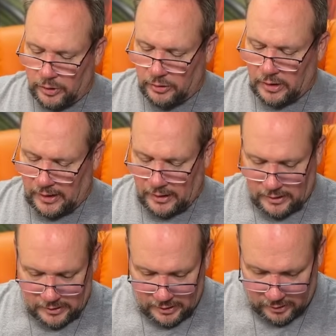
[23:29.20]
you tie
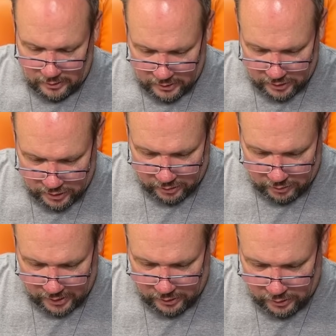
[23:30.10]
this in. Let's just go
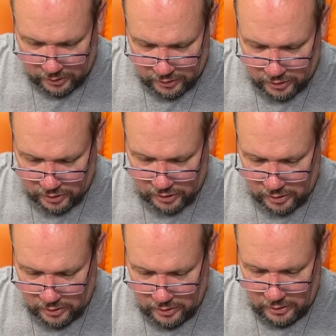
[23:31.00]
ahead and do this just
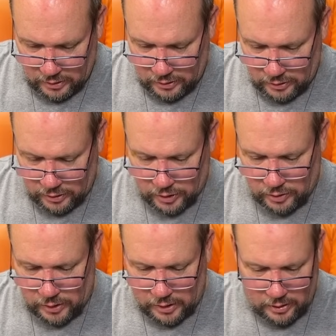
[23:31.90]
to
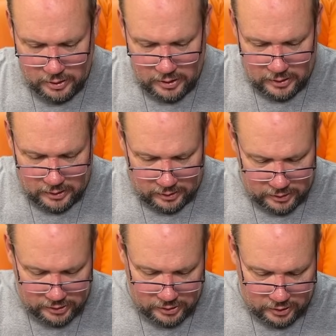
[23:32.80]
show you.
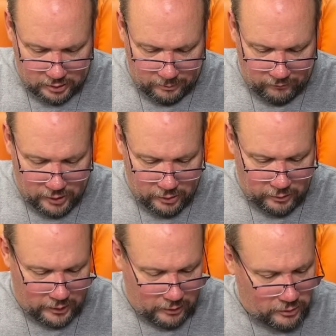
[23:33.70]
This is a clump of
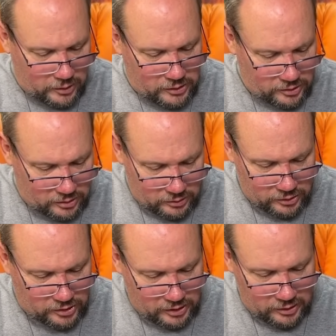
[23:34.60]
yearling elk that's
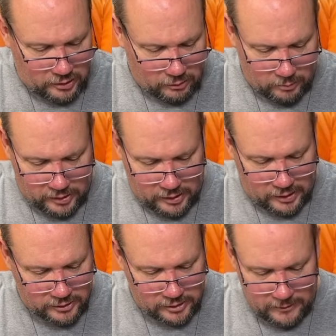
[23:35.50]
just sitting here on my
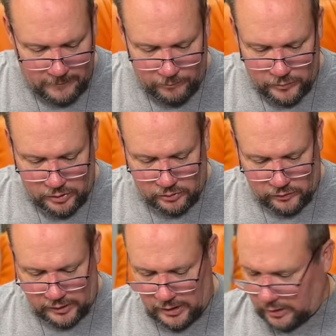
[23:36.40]
desk. So if
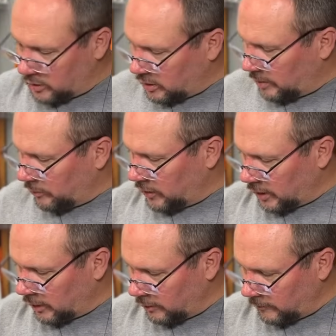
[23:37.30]
I take this clump of
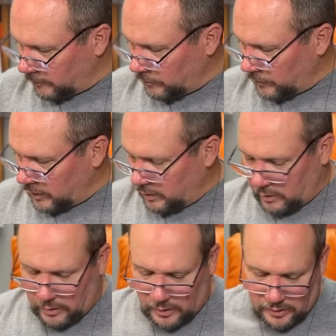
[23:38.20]
hair
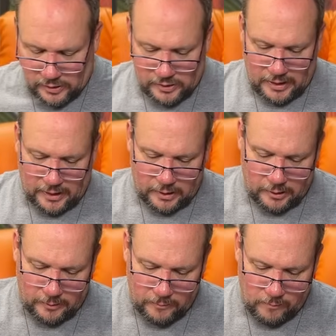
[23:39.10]
and stack it
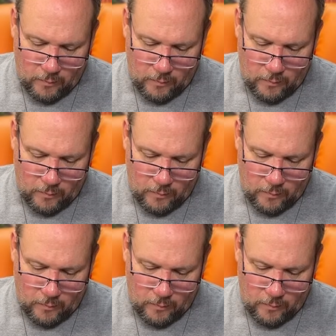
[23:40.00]
up